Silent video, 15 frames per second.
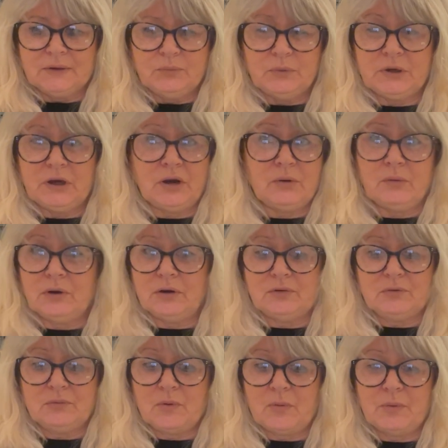with no clue
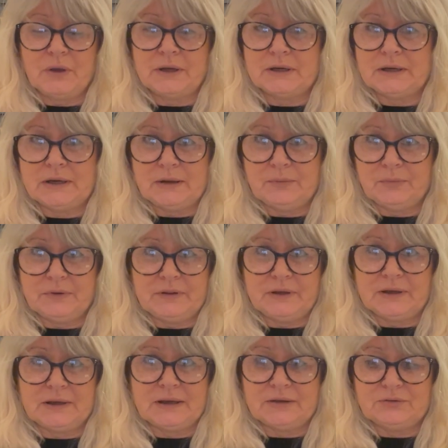of what we're going to knit with
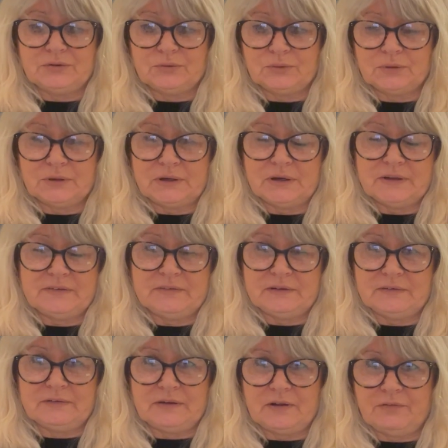it at all, and it
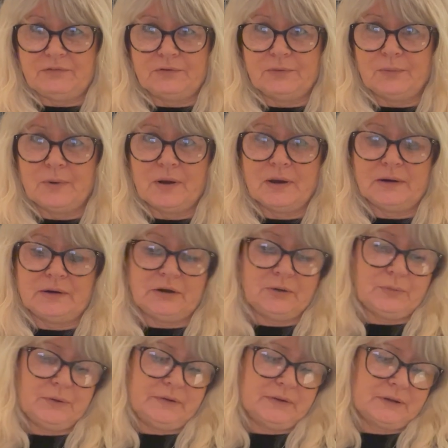sits there for a while, and
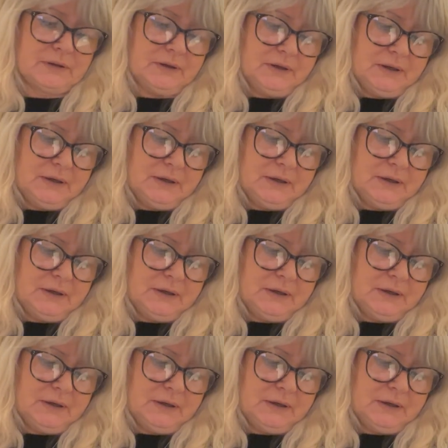you either